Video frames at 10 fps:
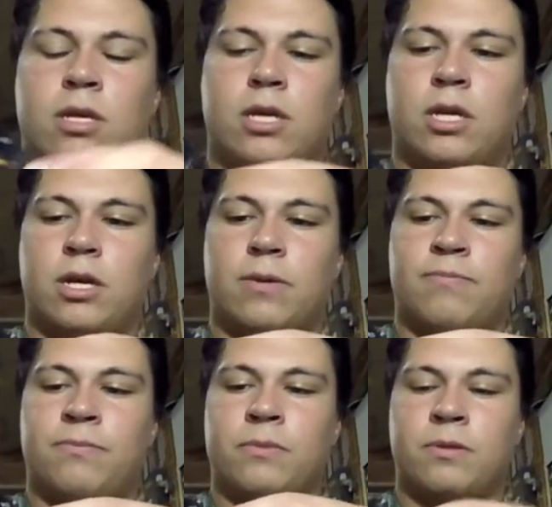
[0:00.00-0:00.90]
You know,
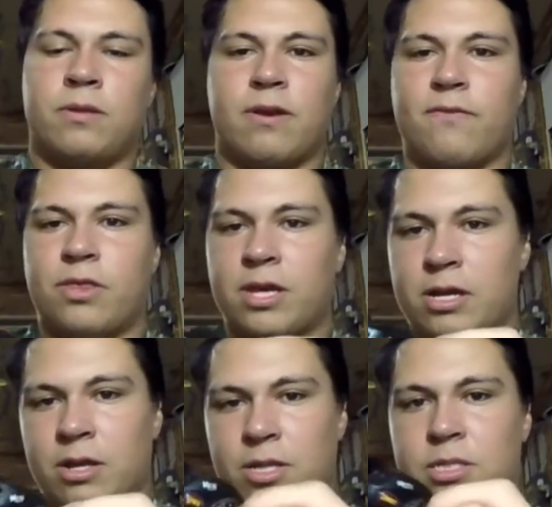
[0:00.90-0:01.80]

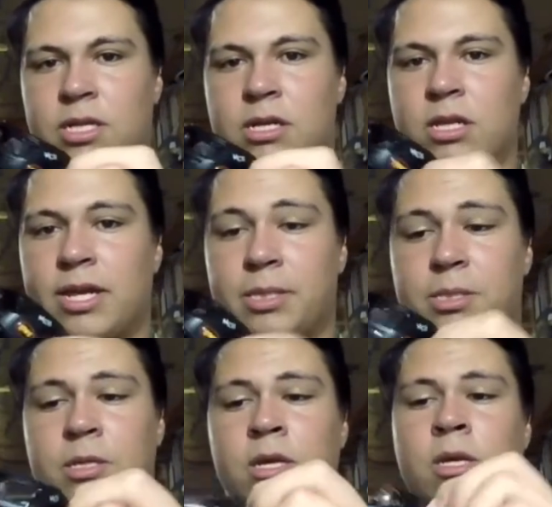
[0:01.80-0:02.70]
everything on this thing
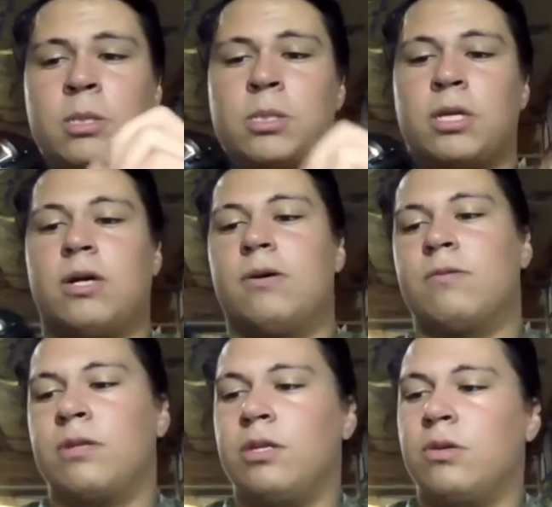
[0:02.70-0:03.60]
clicks,
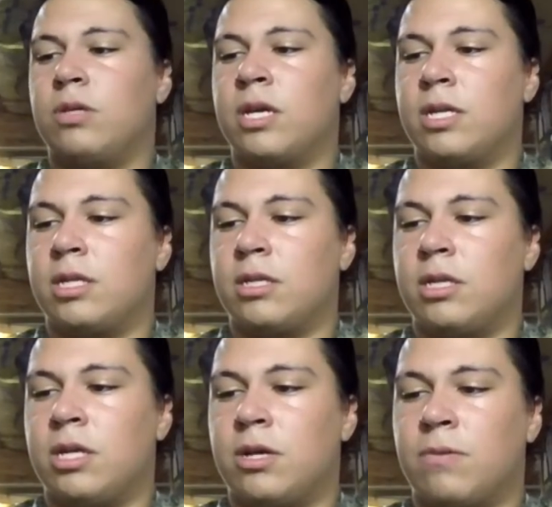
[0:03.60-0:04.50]
so you can,
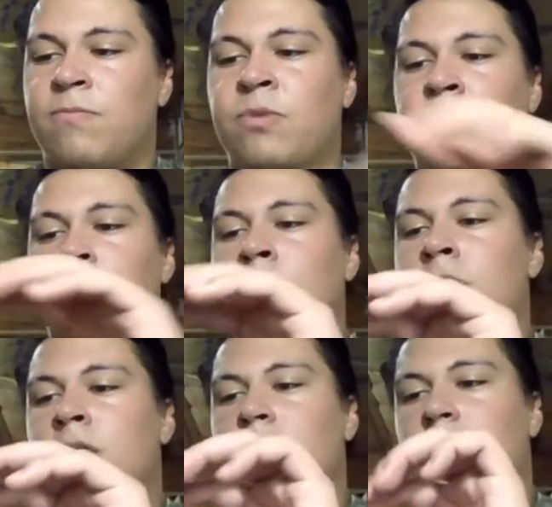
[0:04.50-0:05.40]
you know,
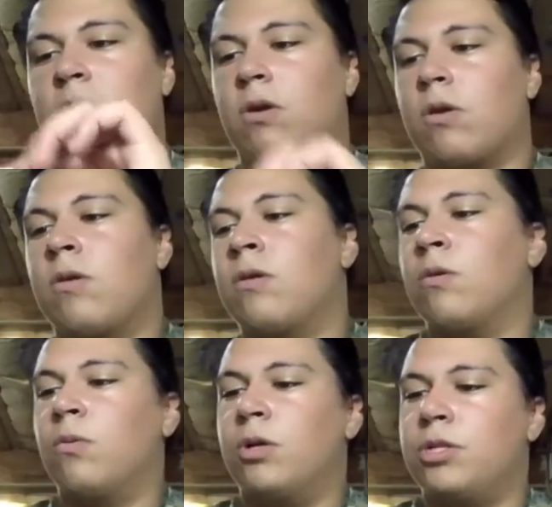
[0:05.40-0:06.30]
hear
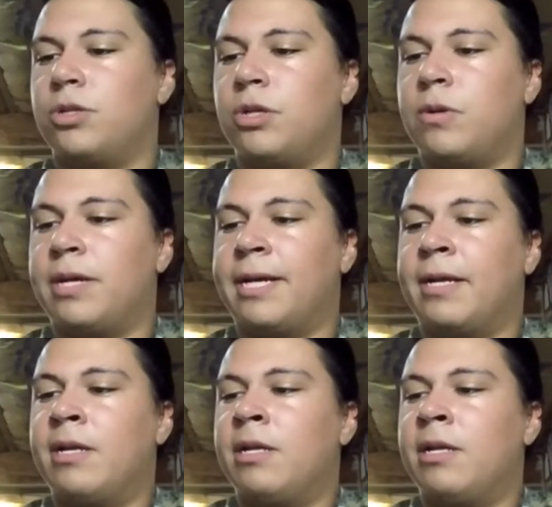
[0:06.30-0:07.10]
what you're doing.